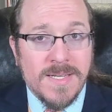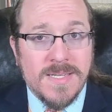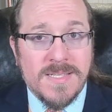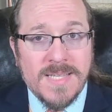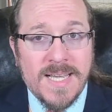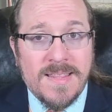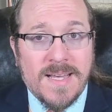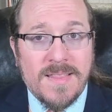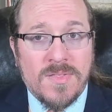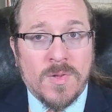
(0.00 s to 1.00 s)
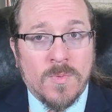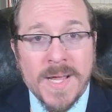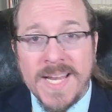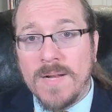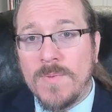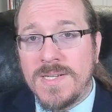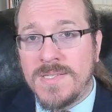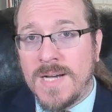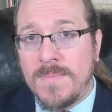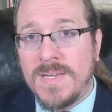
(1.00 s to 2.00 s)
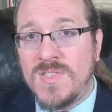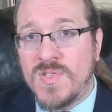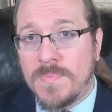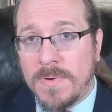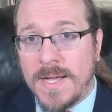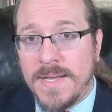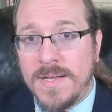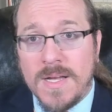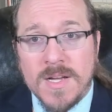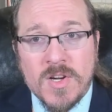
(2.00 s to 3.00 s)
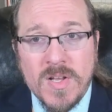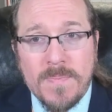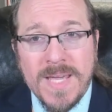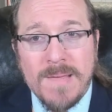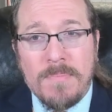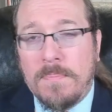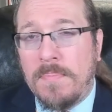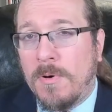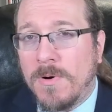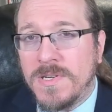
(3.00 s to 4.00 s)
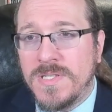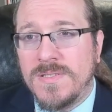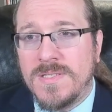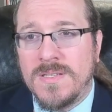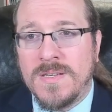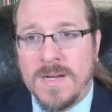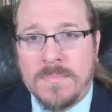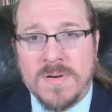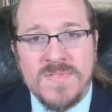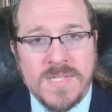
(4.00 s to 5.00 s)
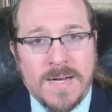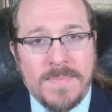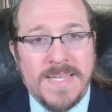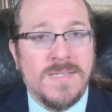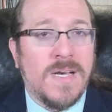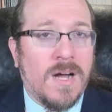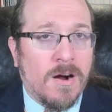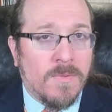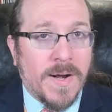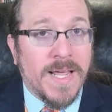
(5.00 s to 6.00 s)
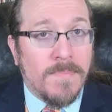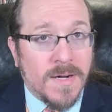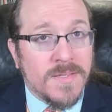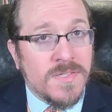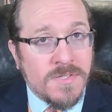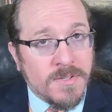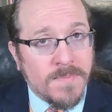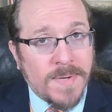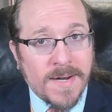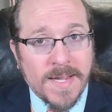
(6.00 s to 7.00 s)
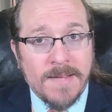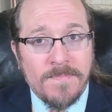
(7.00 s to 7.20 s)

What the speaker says: to say that the rate at which zombies spread could be proportional to the number of zombies already among the student body.